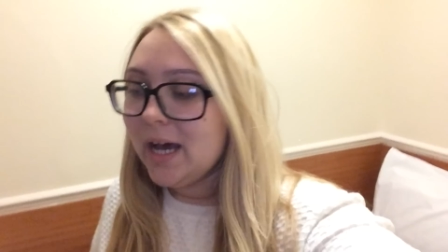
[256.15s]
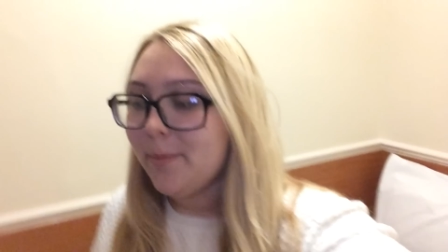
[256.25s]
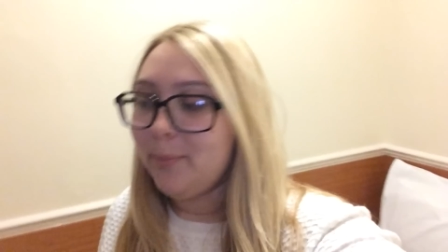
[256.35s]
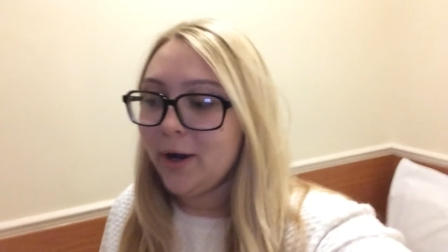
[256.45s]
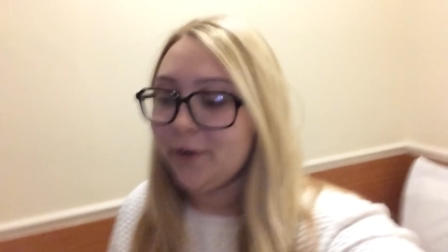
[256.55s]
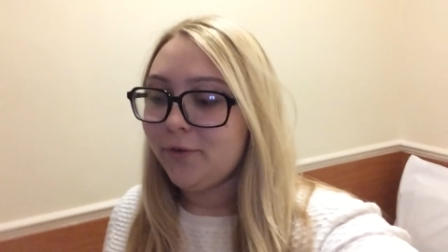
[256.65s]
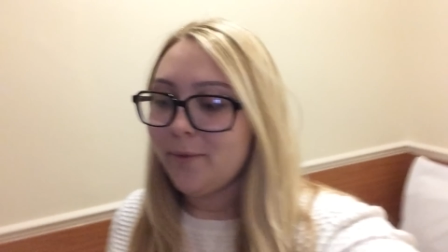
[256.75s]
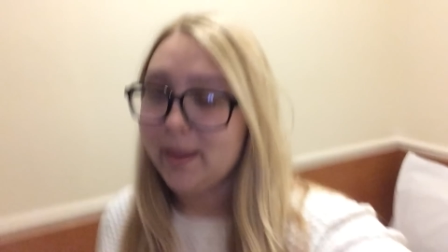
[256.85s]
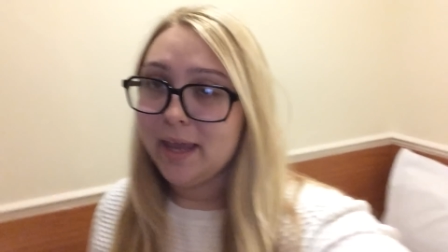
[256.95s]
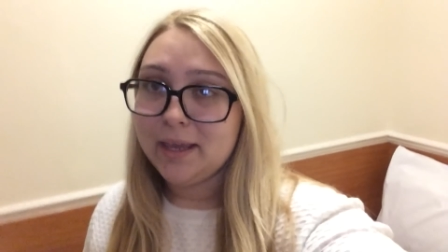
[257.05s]
apart
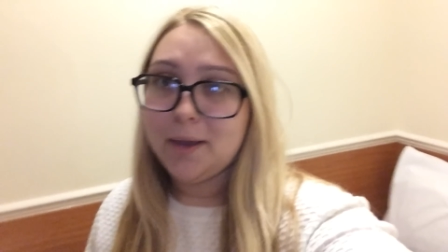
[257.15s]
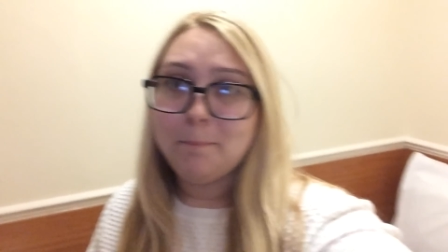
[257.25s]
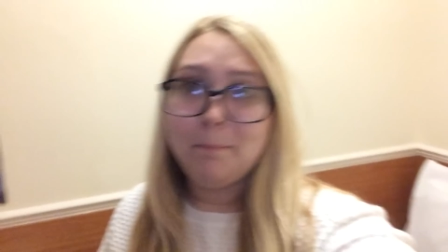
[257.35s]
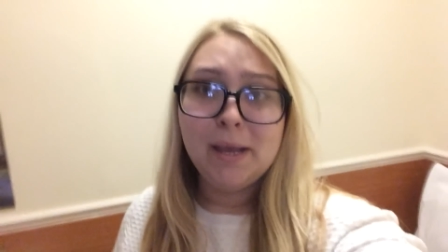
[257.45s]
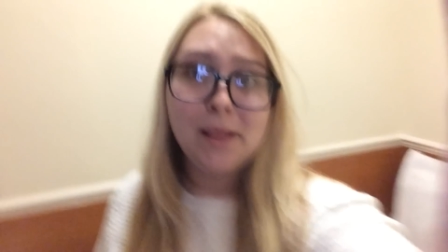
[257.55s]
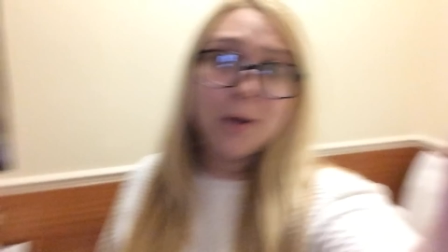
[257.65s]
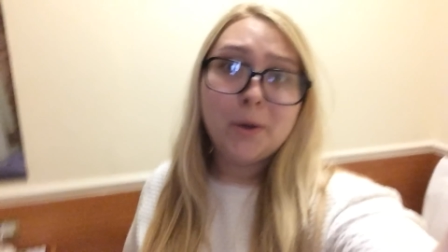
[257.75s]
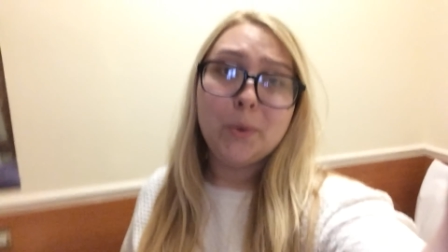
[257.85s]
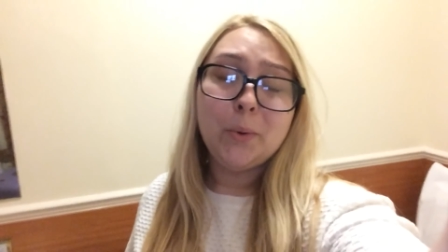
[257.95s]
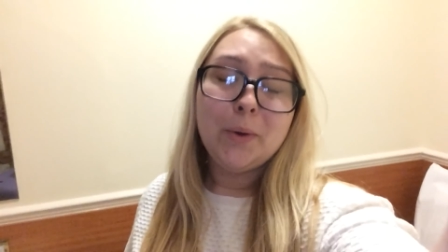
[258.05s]
from like a
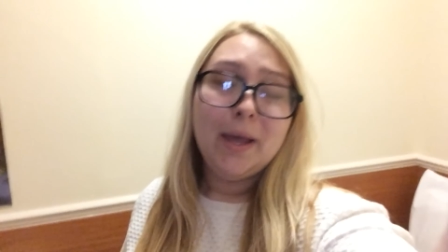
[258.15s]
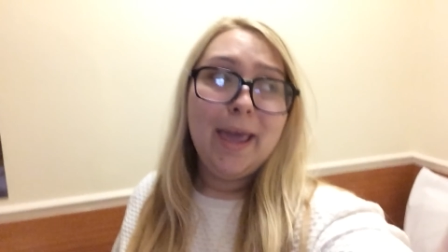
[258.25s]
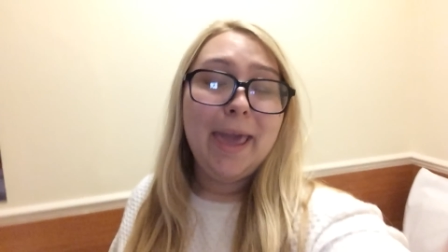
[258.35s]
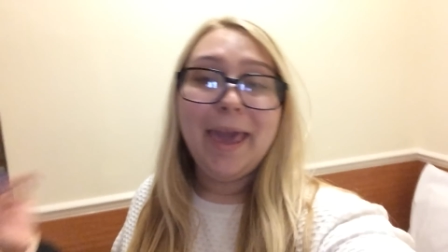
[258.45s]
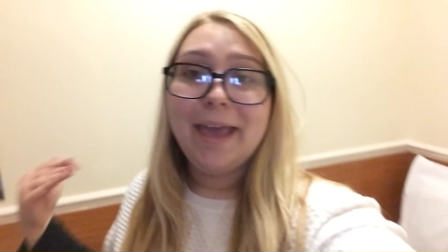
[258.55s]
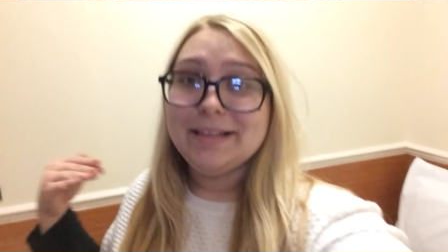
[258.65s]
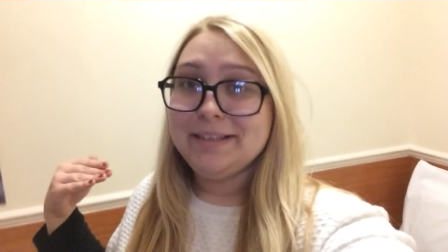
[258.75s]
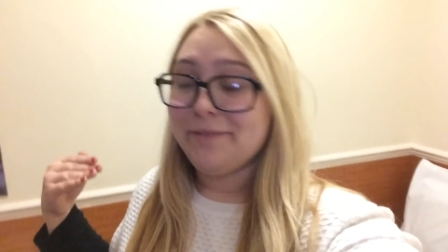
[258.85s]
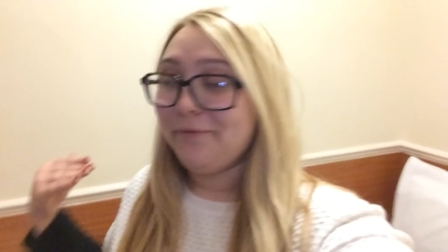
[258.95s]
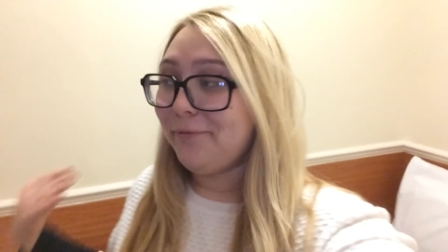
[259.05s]
pillow
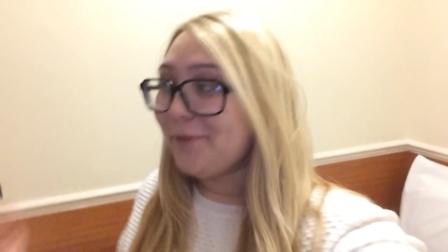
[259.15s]
and some